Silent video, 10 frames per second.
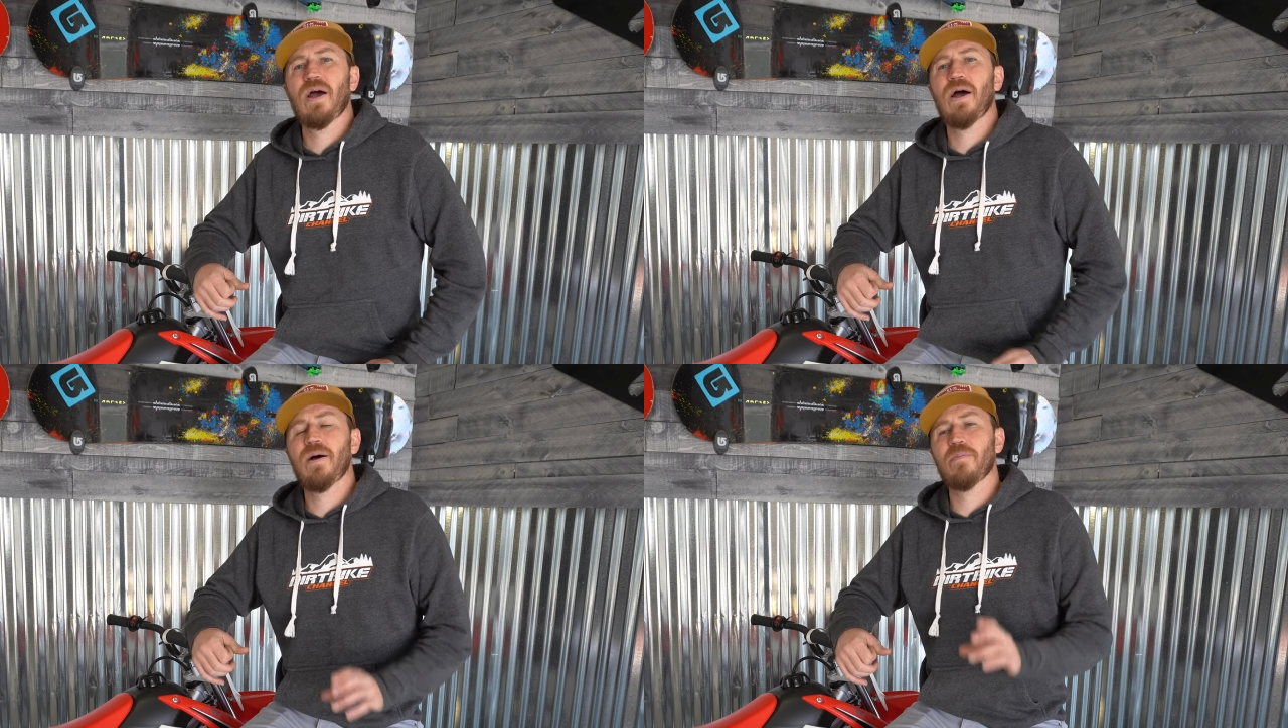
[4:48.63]

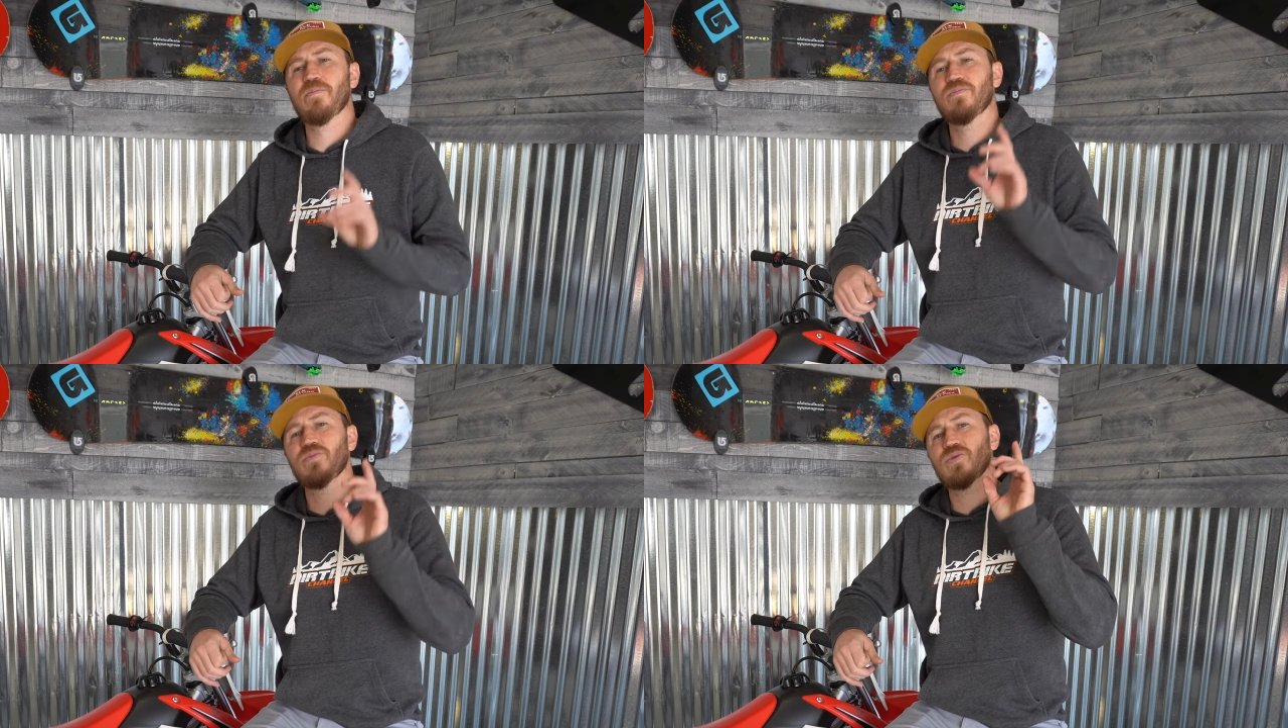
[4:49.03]

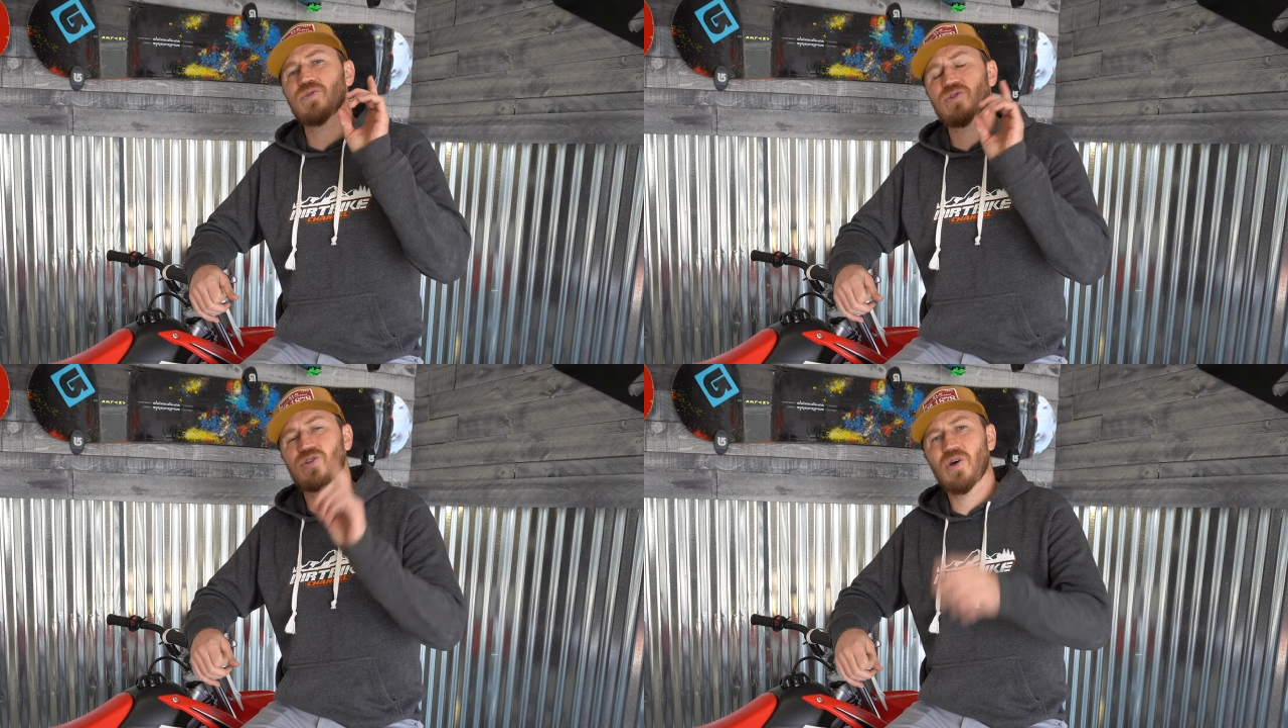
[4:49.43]
Um,
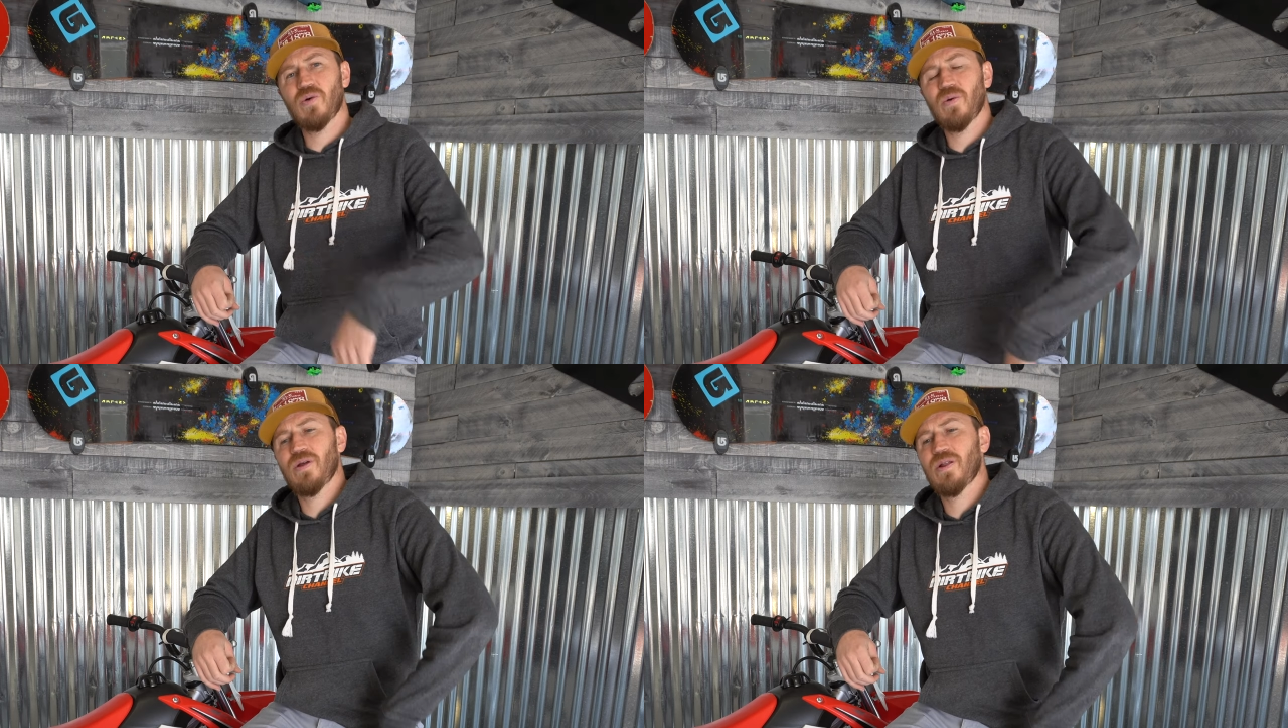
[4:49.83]

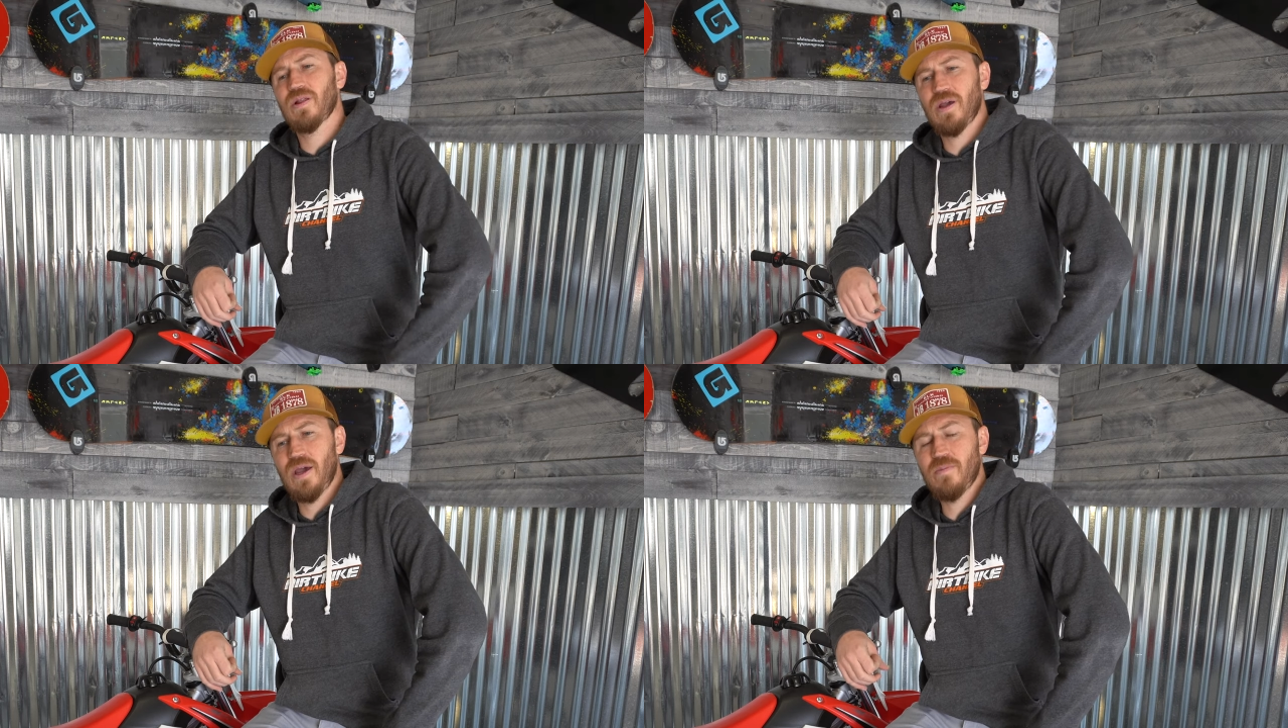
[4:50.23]
so
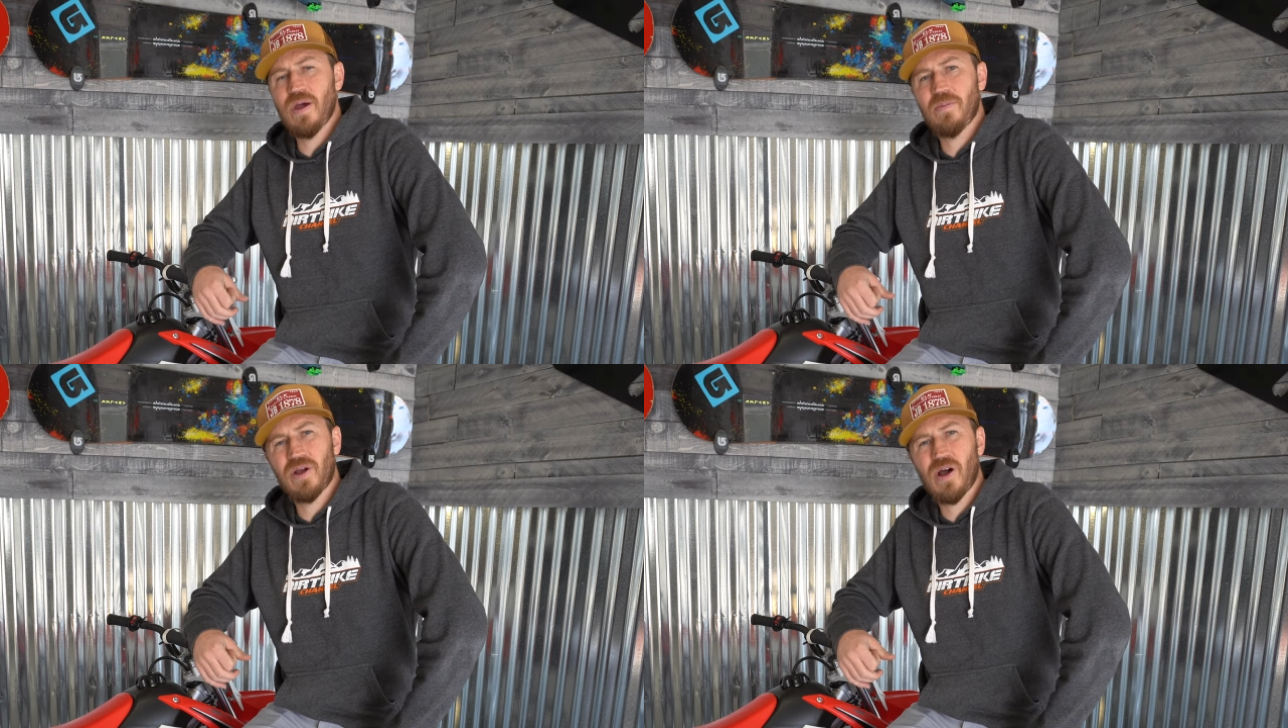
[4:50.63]
hit me
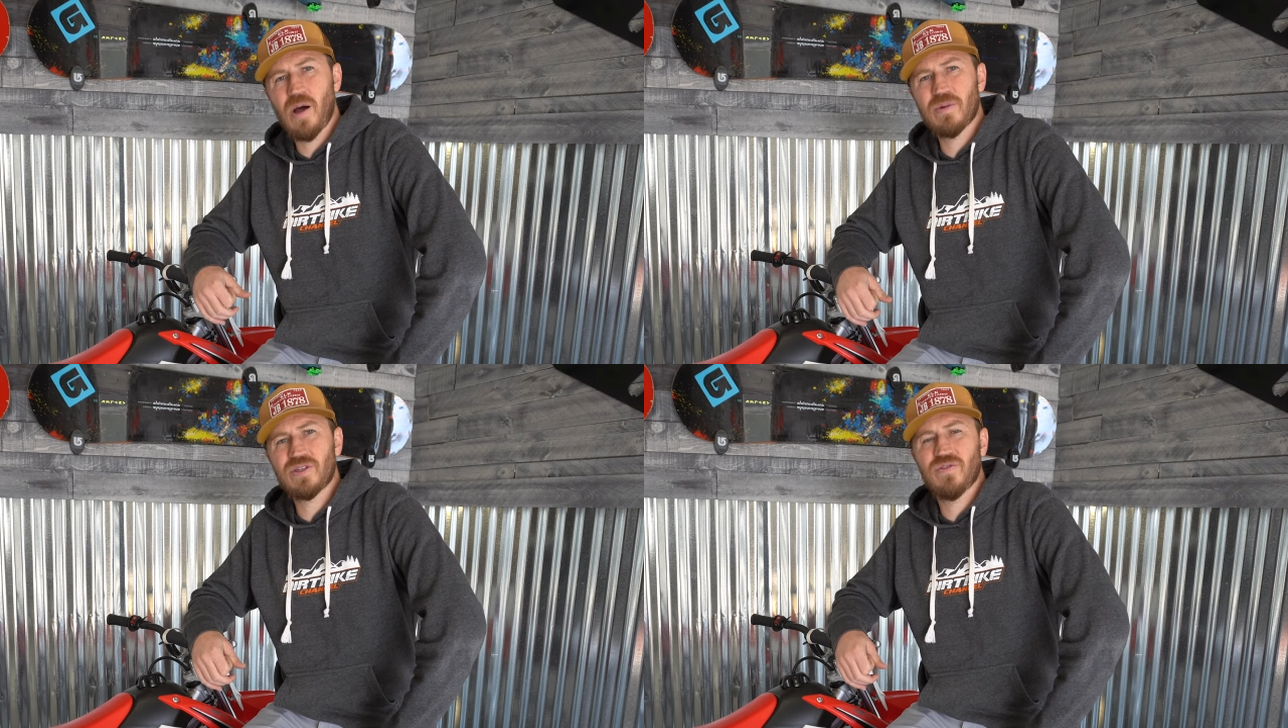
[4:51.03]
up in the
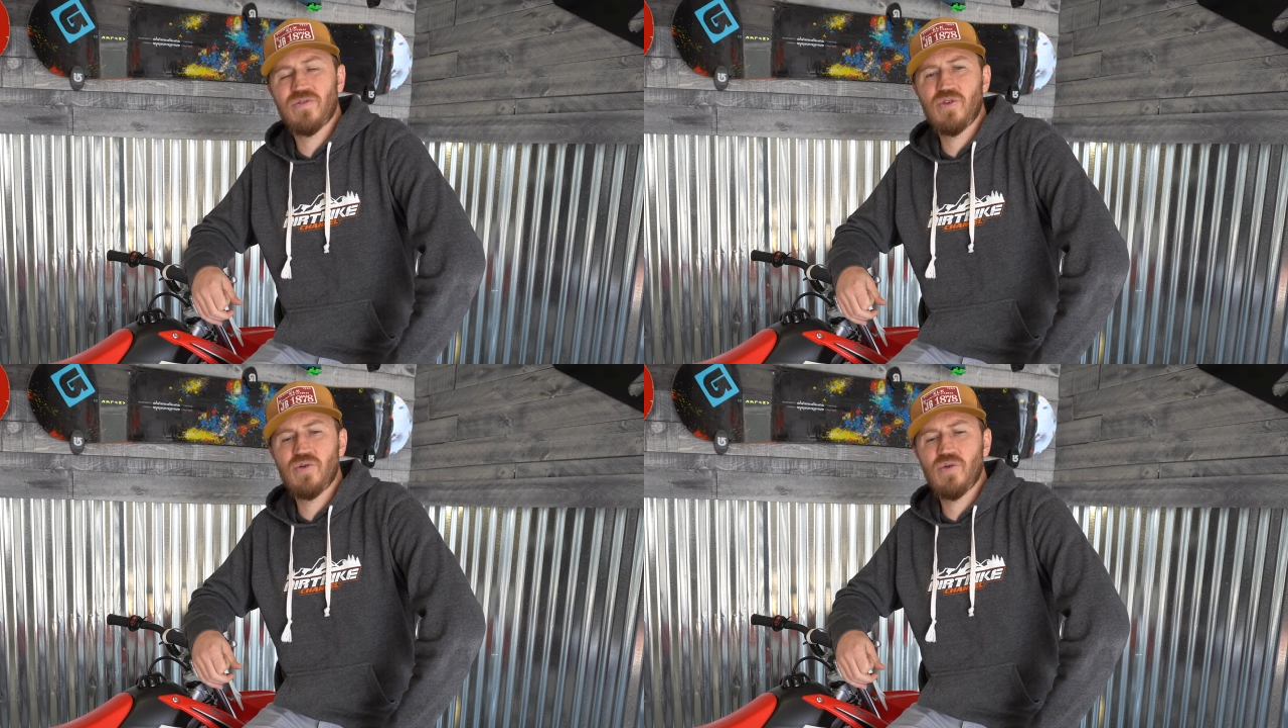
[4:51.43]
comments
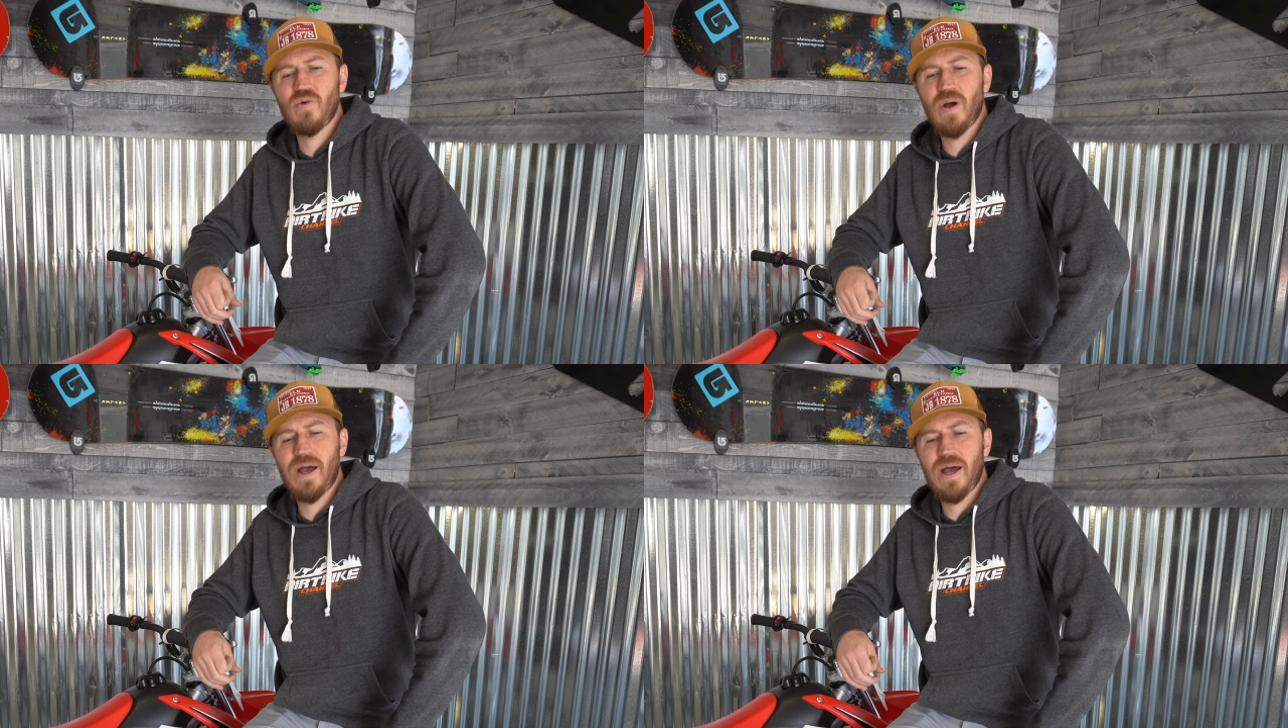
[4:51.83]
if
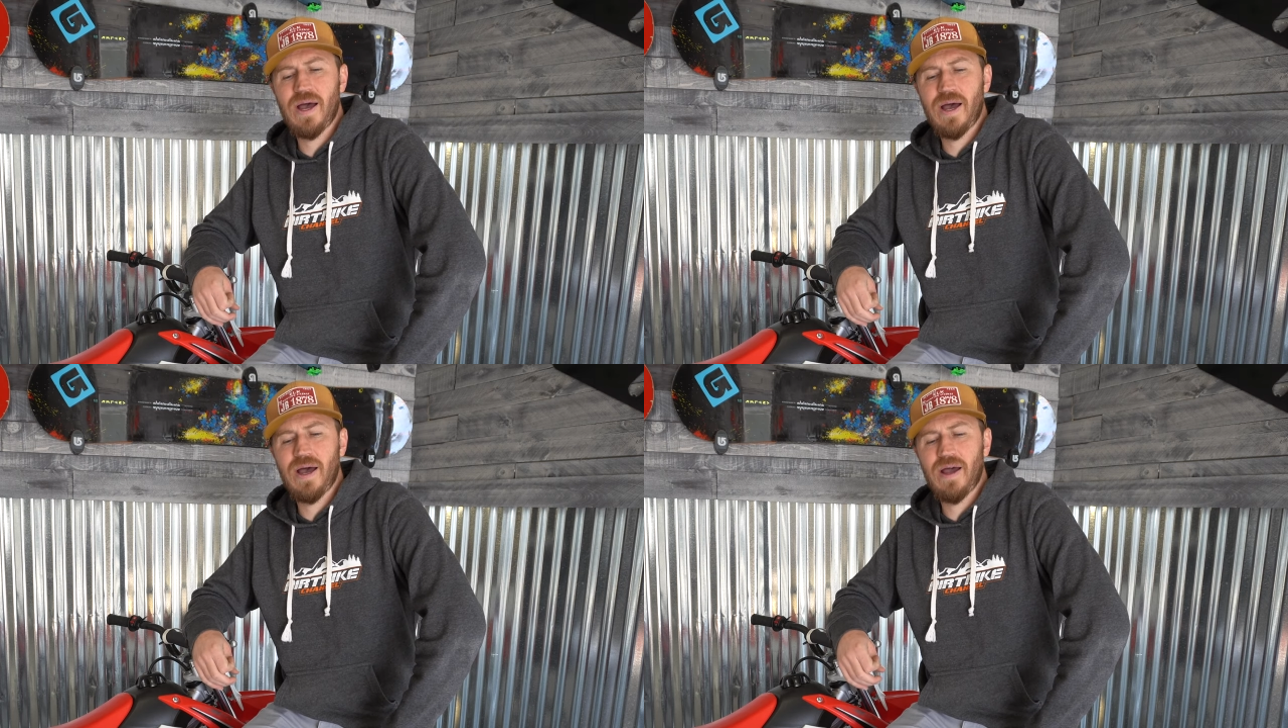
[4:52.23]
you
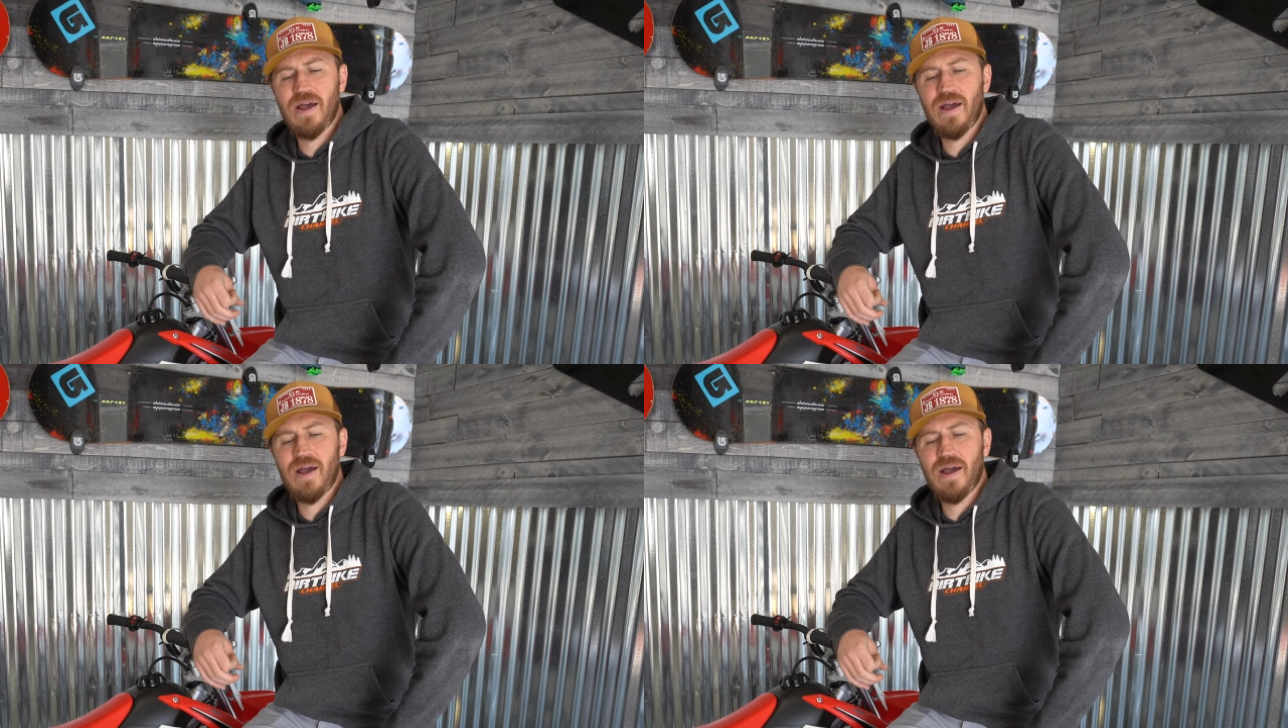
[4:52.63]
uh,